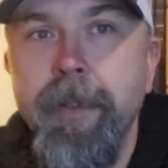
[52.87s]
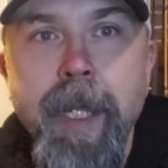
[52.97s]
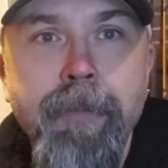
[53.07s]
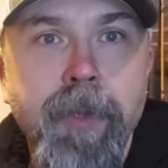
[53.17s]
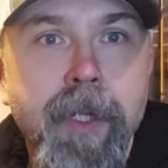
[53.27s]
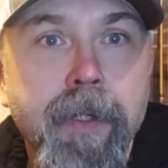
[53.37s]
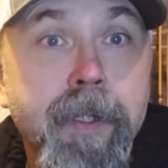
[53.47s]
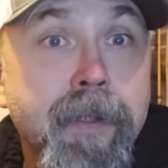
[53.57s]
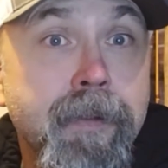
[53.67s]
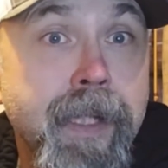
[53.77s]
naphtha
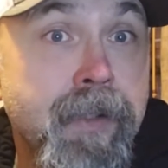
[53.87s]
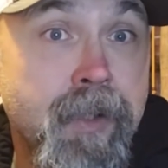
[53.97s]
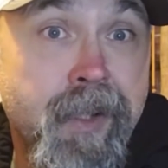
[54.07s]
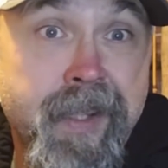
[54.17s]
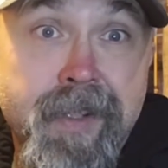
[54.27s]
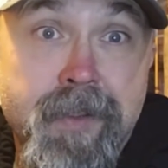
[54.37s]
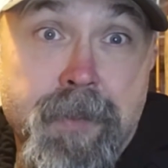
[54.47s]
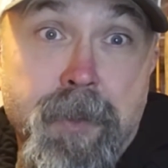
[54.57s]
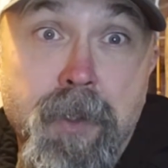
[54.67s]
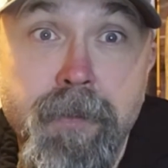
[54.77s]
because that's all that
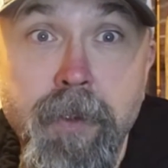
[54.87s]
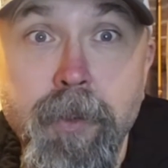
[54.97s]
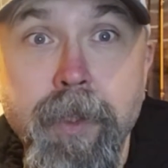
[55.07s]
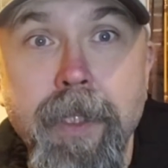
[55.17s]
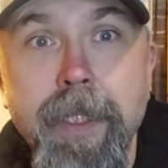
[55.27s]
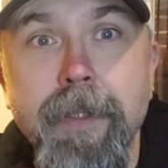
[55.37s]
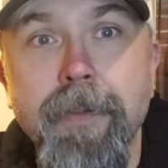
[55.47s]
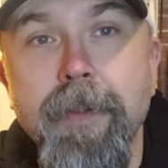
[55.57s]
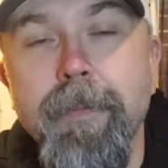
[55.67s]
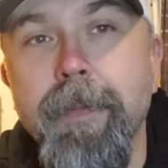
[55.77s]
Zippo fluid is.